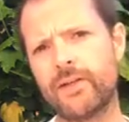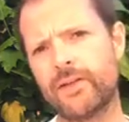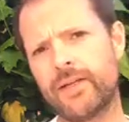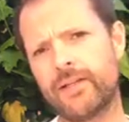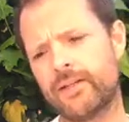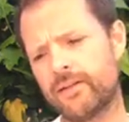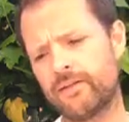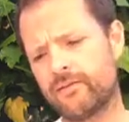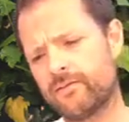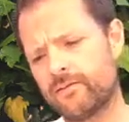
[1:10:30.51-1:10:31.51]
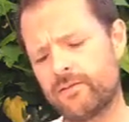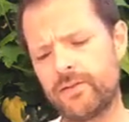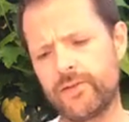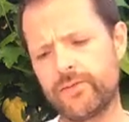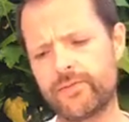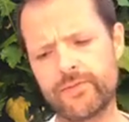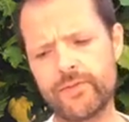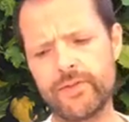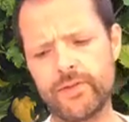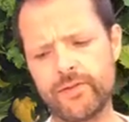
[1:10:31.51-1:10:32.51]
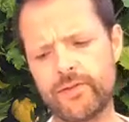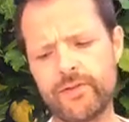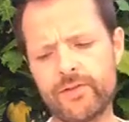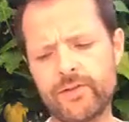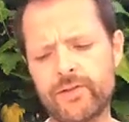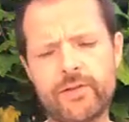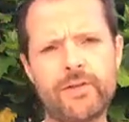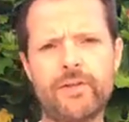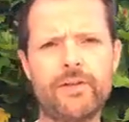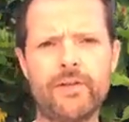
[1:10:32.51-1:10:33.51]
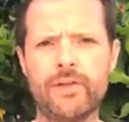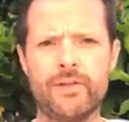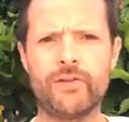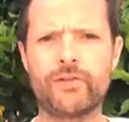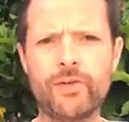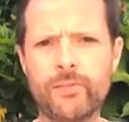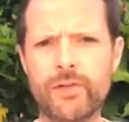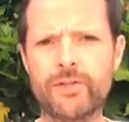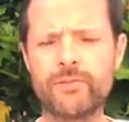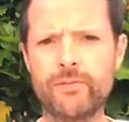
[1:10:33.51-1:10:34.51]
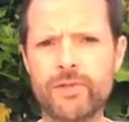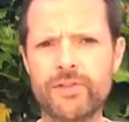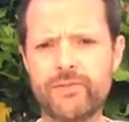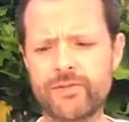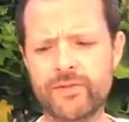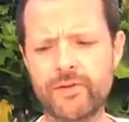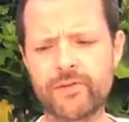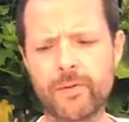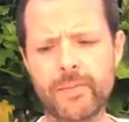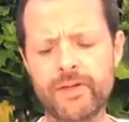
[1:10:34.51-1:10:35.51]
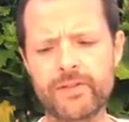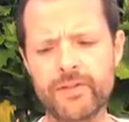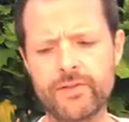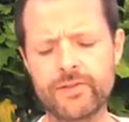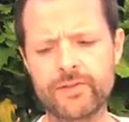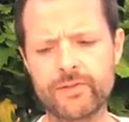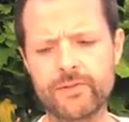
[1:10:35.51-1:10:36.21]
then you're doing what you've come here to do. So